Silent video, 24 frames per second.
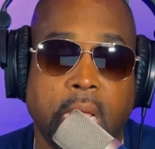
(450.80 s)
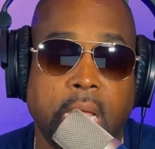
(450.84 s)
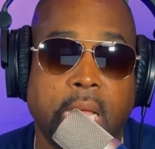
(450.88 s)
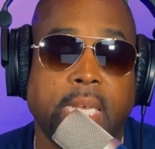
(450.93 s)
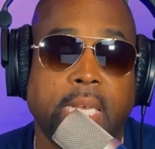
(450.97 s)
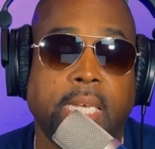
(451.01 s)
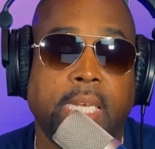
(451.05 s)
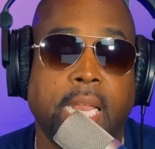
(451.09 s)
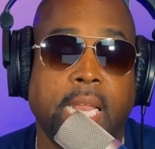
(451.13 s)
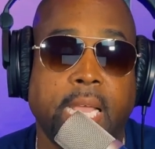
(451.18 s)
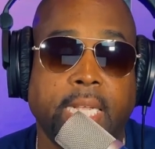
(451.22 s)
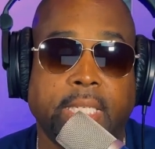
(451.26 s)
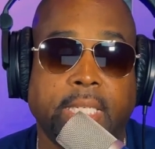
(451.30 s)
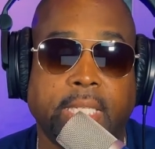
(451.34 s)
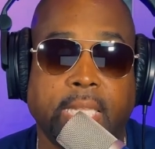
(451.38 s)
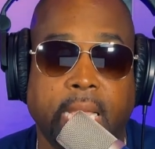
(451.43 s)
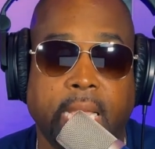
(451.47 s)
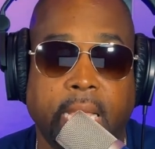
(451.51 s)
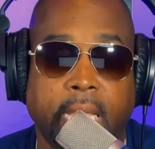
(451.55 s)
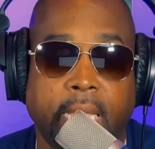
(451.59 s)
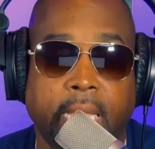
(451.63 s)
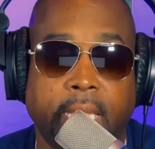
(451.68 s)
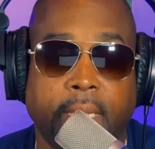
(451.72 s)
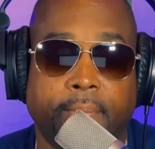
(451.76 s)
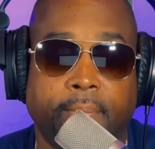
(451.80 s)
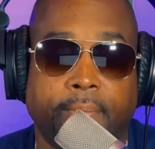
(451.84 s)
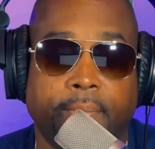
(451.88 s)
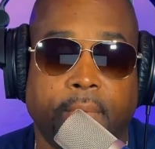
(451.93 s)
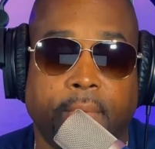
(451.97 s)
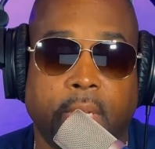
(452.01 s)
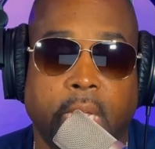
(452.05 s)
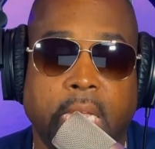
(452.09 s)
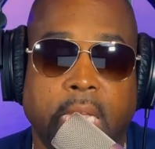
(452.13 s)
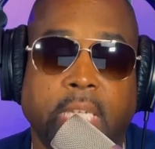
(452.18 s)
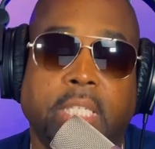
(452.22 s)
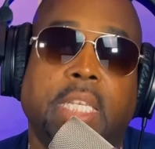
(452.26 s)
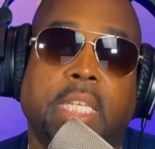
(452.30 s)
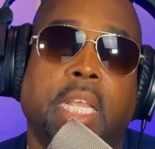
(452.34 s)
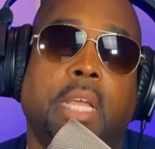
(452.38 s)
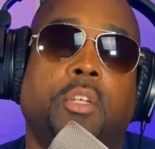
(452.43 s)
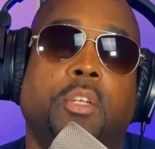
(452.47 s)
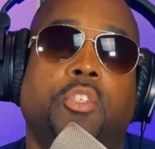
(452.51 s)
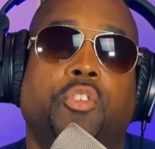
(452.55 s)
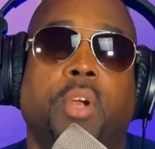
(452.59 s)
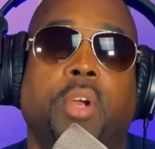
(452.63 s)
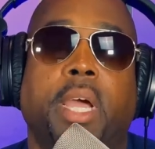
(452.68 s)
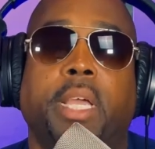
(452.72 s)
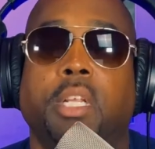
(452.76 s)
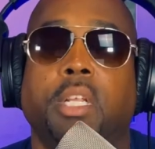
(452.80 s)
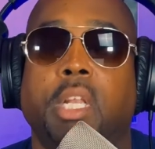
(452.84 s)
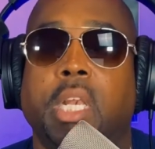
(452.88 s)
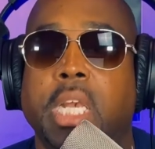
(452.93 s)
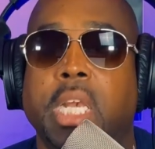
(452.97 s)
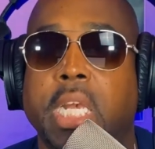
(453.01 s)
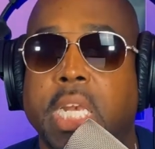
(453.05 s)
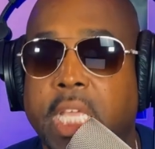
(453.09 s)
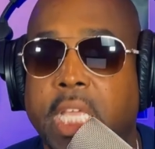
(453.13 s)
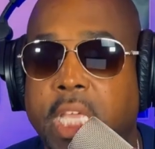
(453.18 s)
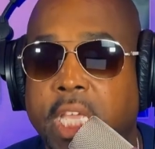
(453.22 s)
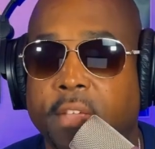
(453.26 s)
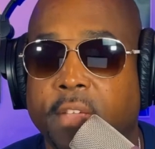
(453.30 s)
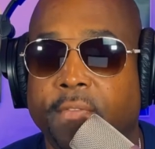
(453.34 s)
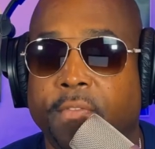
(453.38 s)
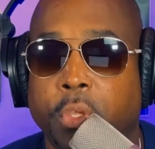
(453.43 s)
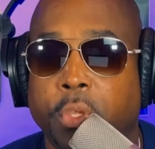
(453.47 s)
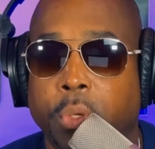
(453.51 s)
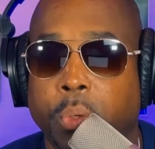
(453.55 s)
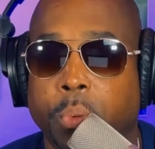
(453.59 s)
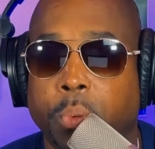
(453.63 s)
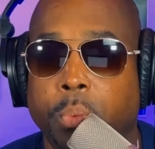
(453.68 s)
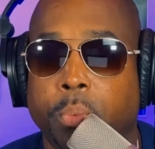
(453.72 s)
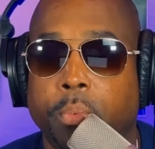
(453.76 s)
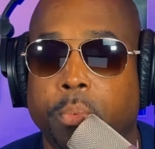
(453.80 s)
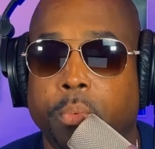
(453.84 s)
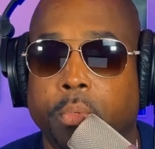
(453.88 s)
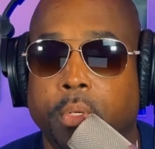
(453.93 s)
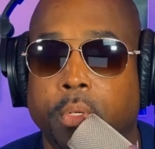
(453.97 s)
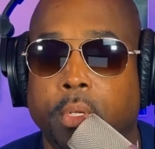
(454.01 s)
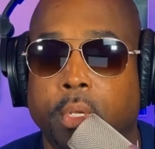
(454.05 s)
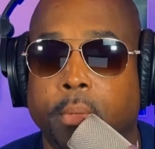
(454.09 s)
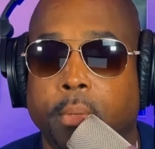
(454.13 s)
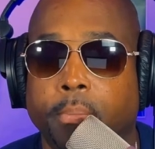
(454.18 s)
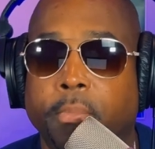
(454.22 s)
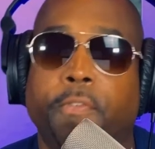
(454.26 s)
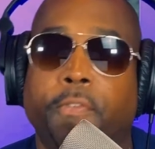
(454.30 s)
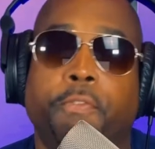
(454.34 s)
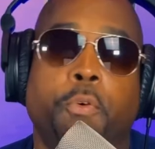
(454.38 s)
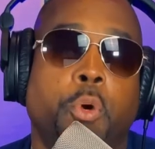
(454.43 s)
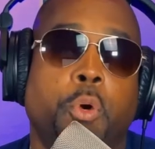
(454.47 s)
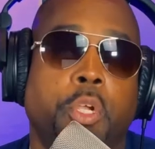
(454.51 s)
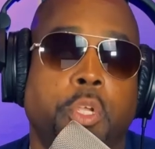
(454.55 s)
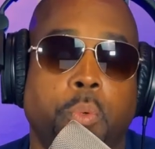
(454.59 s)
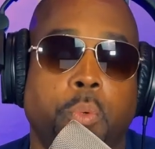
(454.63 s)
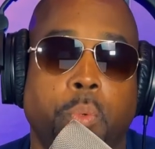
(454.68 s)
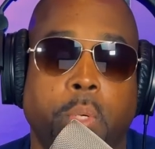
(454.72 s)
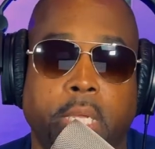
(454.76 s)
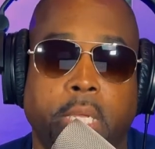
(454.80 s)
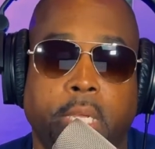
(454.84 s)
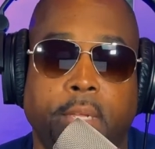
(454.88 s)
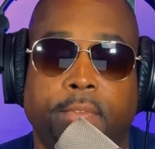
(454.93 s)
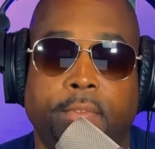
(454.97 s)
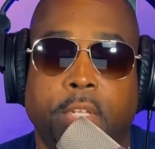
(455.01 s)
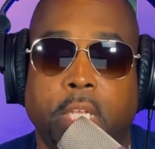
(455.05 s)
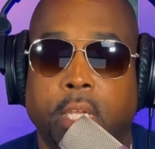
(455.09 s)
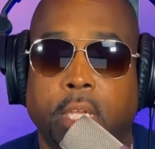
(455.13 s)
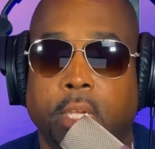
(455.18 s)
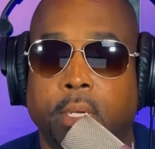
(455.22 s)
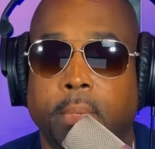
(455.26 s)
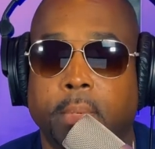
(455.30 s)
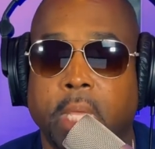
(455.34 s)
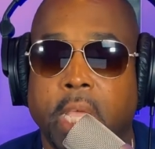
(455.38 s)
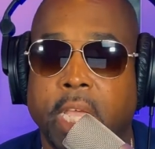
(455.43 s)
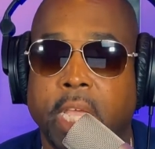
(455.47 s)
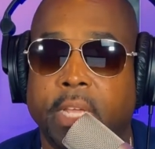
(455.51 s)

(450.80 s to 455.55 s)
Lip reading: Next thing is they'll try to leave you before you leave them.